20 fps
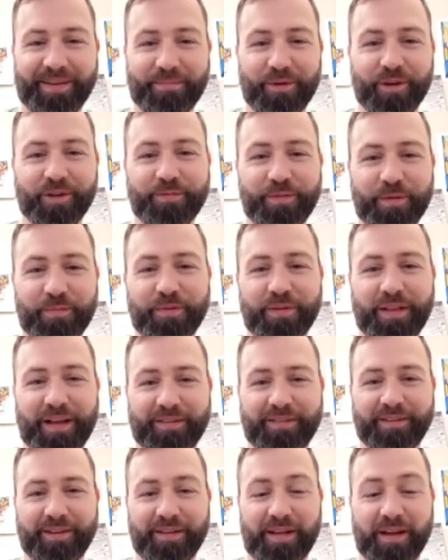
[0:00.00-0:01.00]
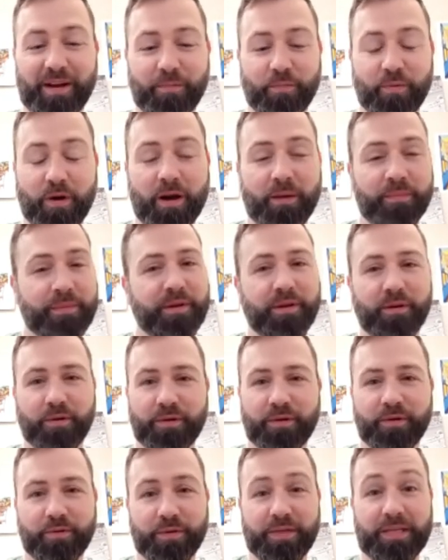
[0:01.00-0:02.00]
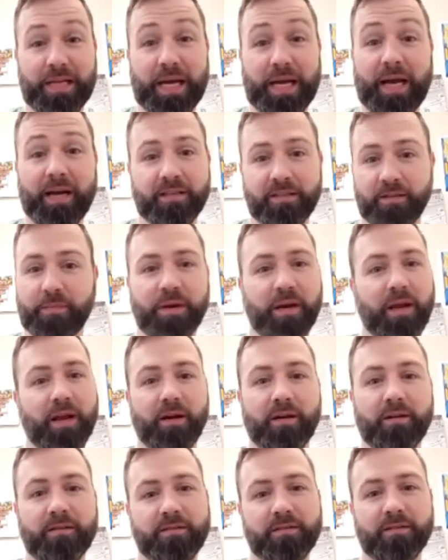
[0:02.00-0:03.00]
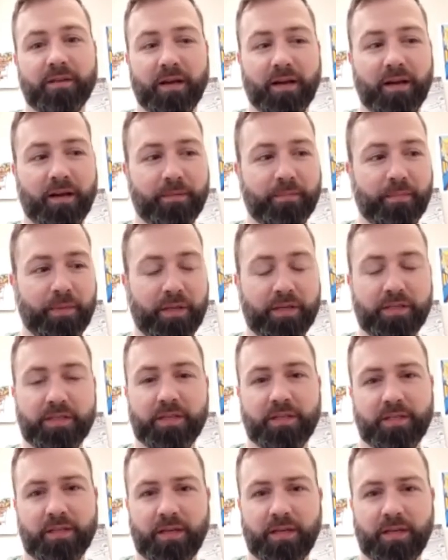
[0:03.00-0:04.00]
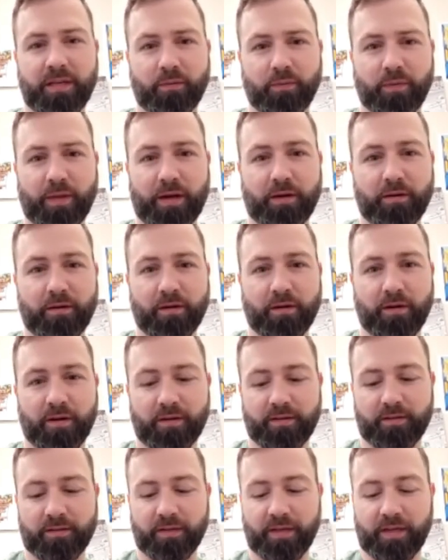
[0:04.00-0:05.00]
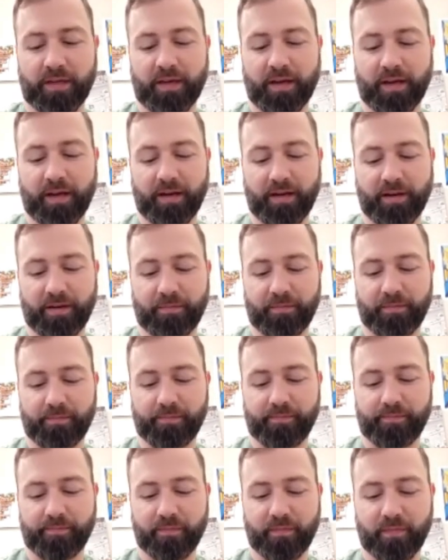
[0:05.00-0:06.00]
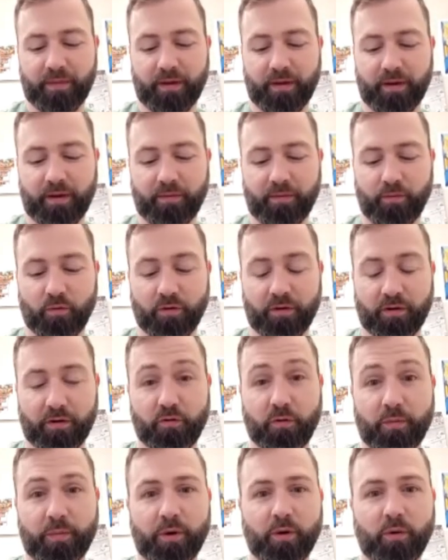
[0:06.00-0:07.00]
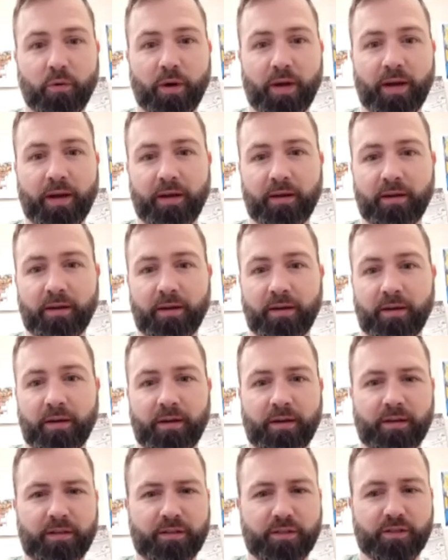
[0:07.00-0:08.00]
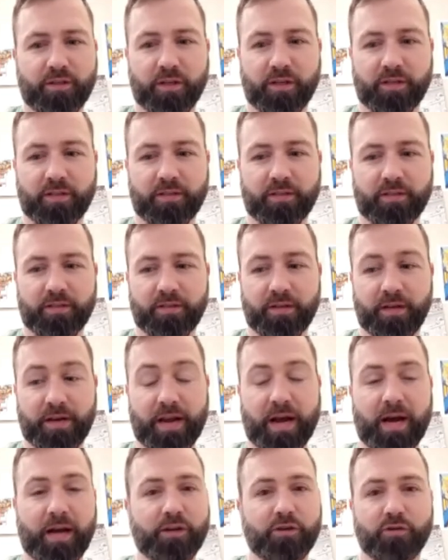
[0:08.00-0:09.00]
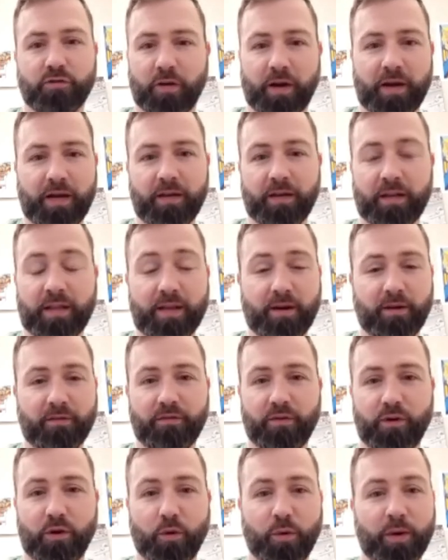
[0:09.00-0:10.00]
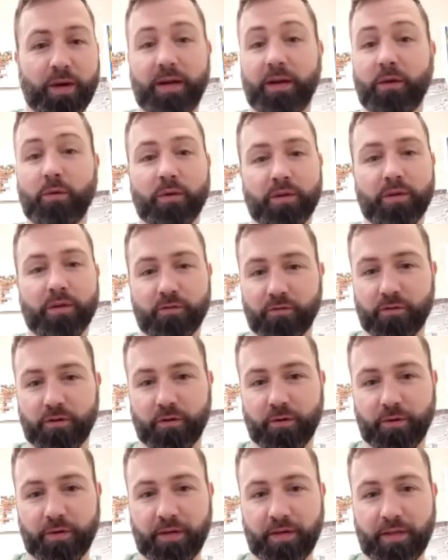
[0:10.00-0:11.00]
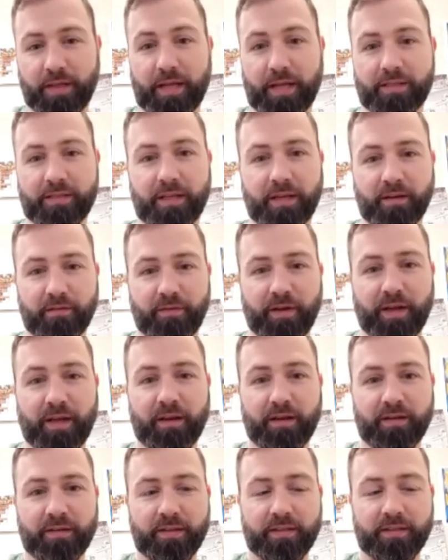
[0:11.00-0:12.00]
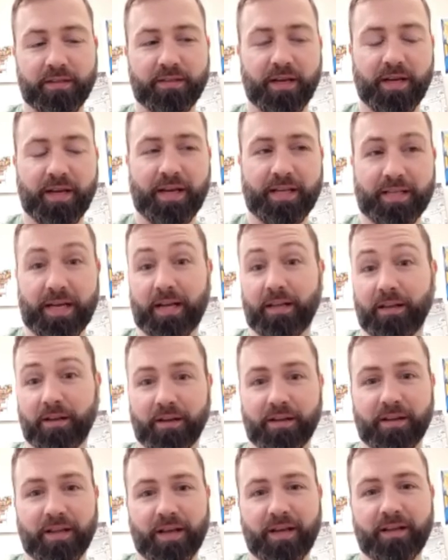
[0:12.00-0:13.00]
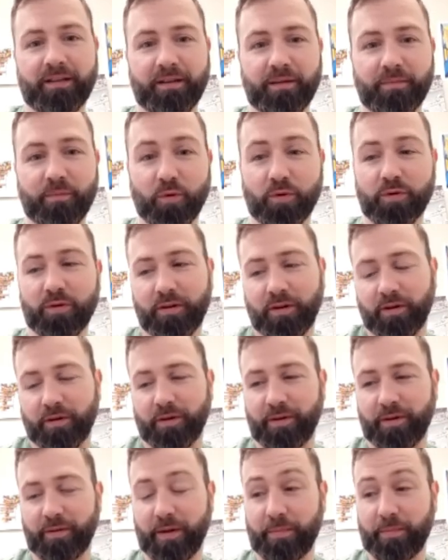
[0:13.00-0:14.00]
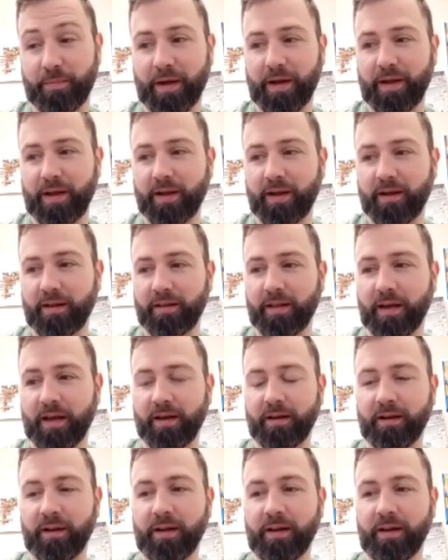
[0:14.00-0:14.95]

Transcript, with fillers: most people out there that are probably going to attack somebody else um, maliciously and without cause um, uh, or in a criminal way is just not trained and they have no idea what they're doing and that's the advantage it's it's highly unlikely you know in my eye that